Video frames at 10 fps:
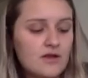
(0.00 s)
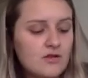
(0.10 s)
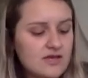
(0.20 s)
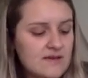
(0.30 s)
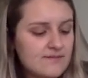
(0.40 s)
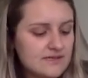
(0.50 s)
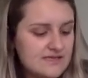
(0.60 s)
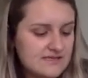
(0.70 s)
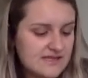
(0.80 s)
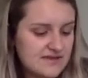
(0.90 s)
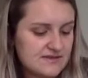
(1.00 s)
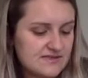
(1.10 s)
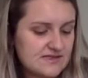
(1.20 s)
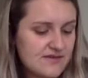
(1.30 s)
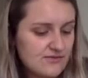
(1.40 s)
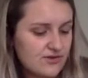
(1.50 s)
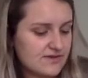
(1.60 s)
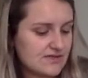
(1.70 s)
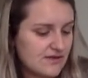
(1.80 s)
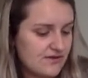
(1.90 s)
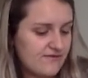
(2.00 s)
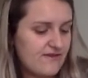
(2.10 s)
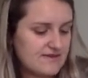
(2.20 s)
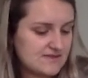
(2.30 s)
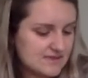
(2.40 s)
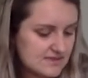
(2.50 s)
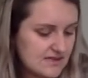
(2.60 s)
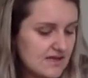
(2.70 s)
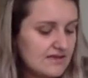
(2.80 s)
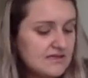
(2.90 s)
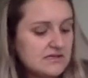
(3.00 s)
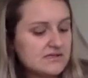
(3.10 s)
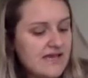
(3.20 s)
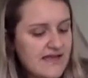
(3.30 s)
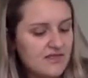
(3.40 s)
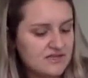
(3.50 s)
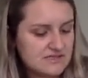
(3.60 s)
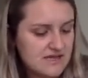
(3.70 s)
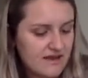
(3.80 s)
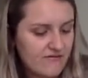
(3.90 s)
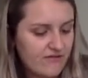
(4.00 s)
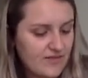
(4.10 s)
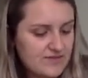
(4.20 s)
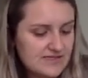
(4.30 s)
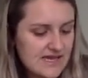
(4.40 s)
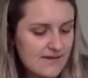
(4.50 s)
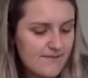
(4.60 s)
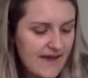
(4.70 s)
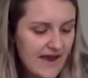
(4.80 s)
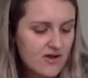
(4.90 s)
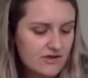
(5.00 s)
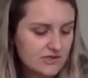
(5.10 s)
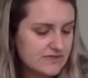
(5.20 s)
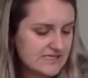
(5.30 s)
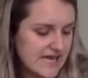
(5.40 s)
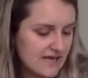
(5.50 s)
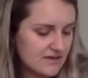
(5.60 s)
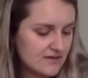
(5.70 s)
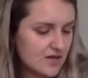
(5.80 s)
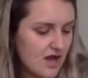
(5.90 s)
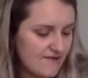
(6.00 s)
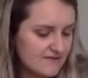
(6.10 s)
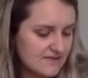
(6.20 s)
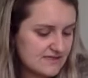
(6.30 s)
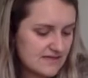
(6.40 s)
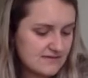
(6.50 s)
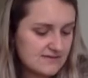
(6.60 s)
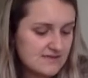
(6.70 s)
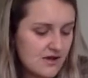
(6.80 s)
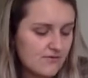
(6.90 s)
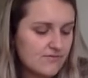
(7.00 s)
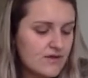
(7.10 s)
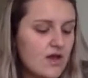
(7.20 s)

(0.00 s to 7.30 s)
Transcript: Looking pleased at the stunned looks on their faces, nearly headless Nick flipped his head back onto his neck, coughed, and said, "So,